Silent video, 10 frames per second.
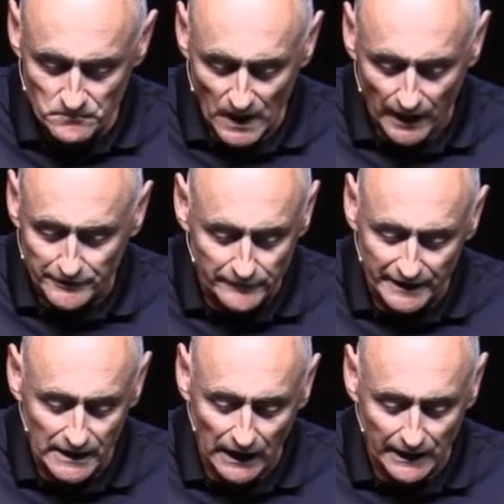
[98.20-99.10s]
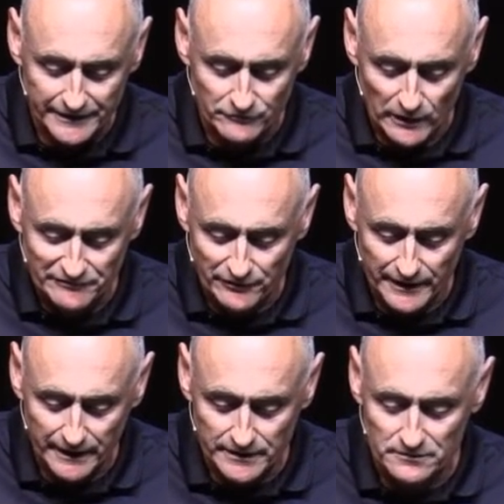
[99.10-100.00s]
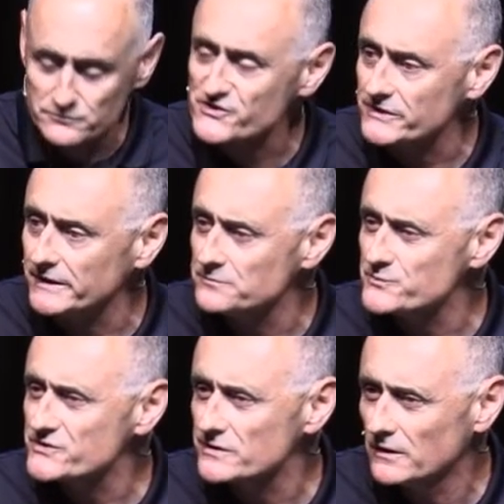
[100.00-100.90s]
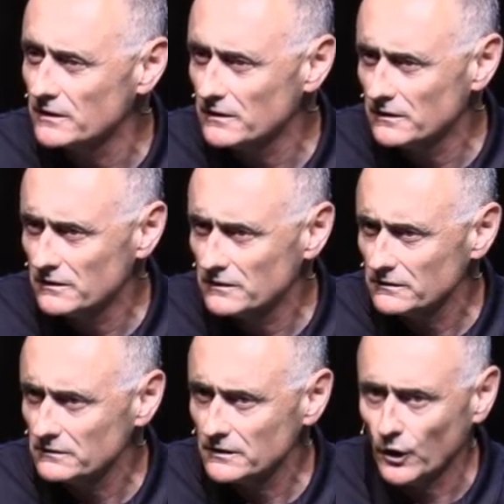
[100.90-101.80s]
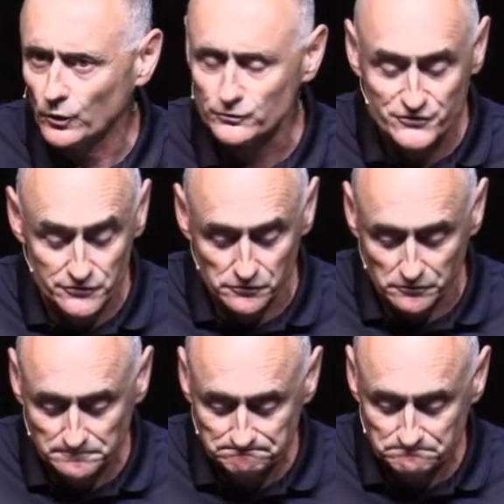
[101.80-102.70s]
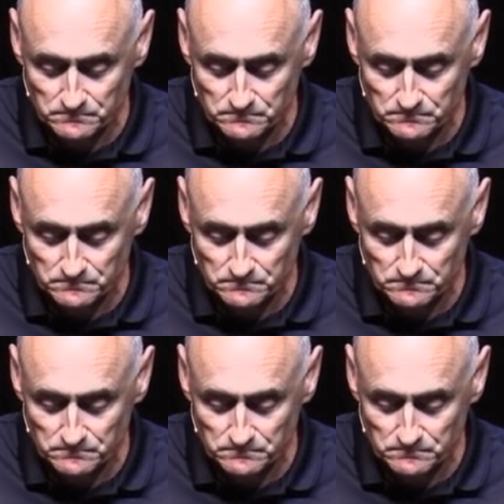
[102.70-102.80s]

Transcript: Honoring God and revering Him seems old school,